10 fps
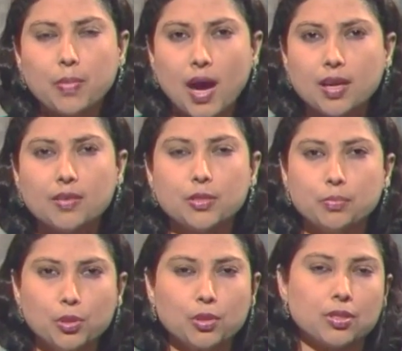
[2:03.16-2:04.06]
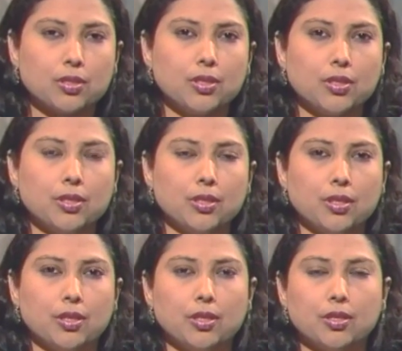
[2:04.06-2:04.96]
Bhargava's book,
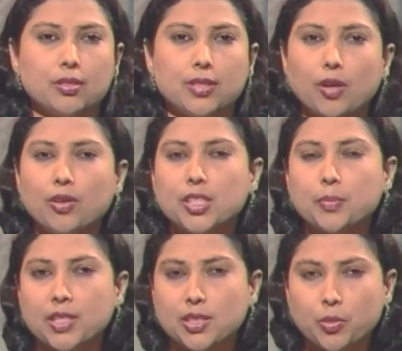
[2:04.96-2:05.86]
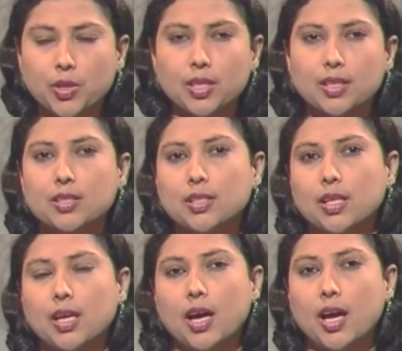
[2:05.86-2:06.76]
Secularism and Its Critics,
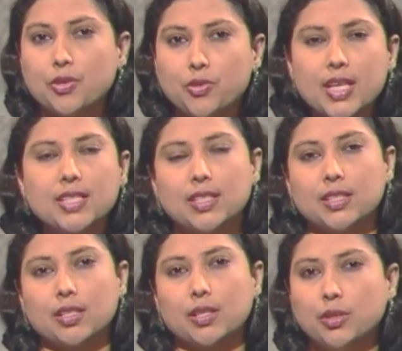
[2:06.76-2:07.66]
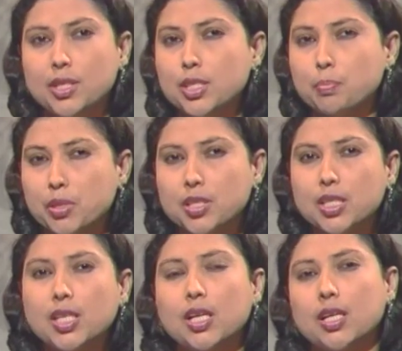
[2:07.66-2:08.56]
addresses this
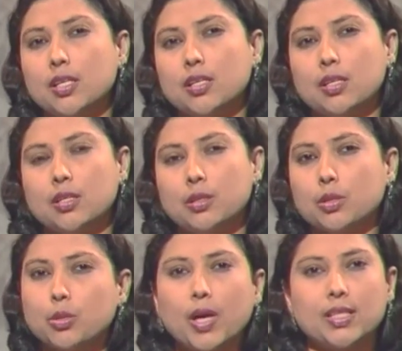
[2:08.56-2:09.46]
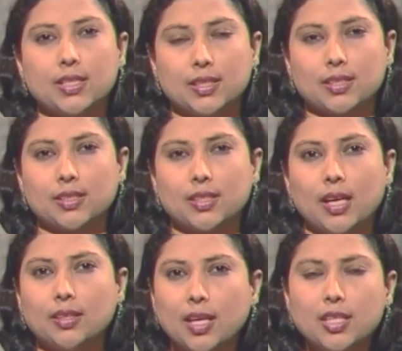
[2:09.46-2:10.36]
particular crisis,
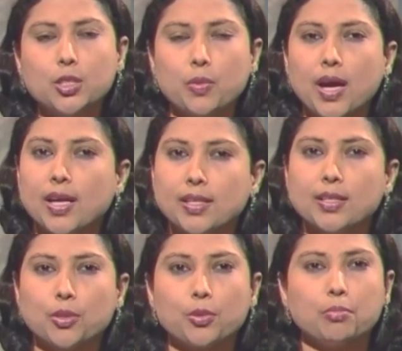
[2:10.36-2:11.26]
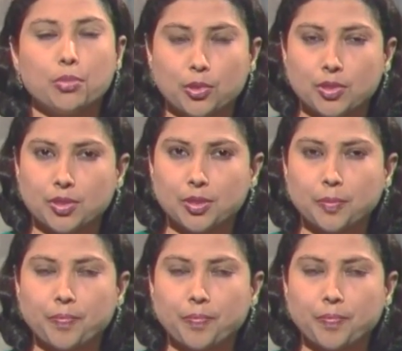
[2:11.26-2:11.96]
and that is why it is so important.